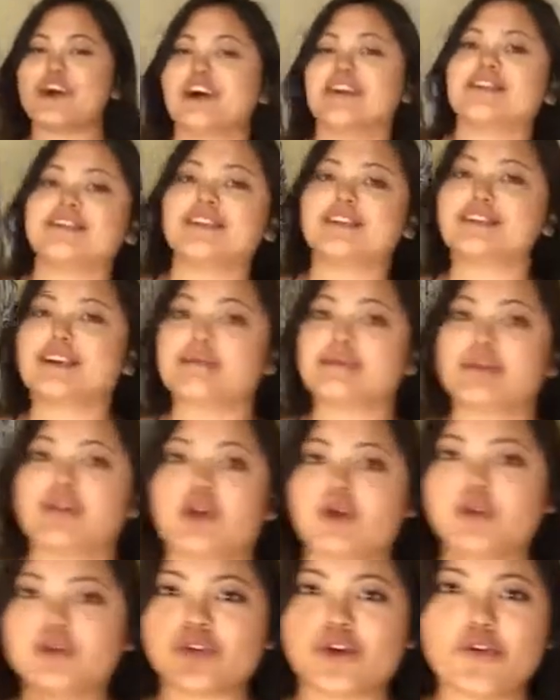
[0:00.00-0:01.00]
you guys look up
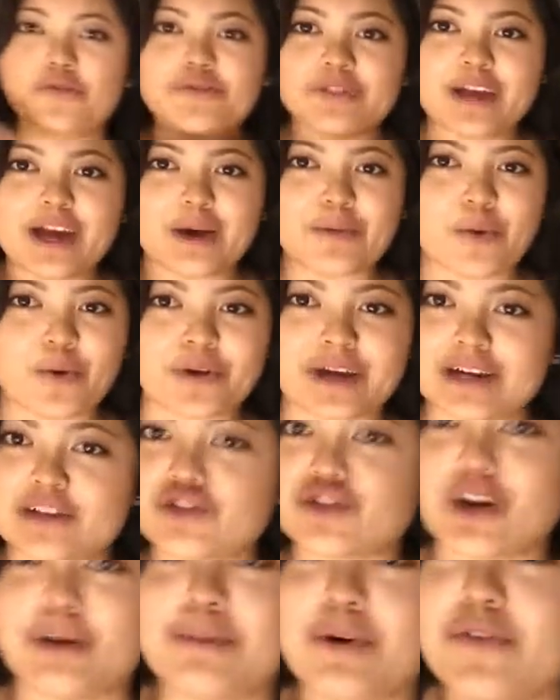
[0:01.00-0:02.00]
close, hopefully I won't get
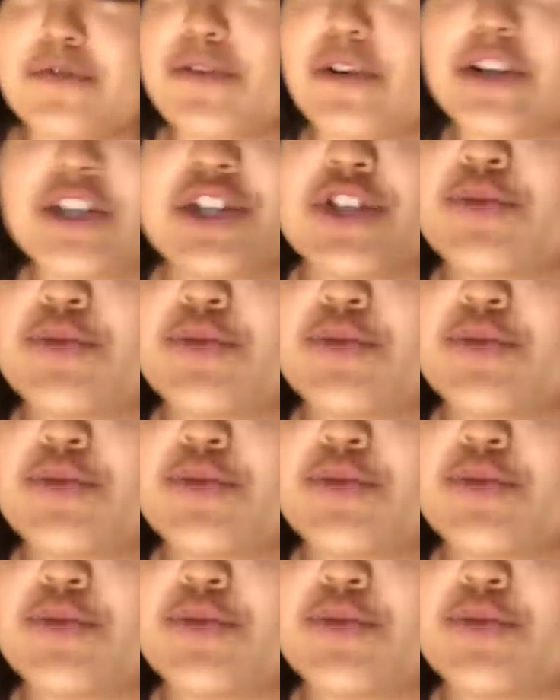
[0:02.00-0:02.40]
in trouble for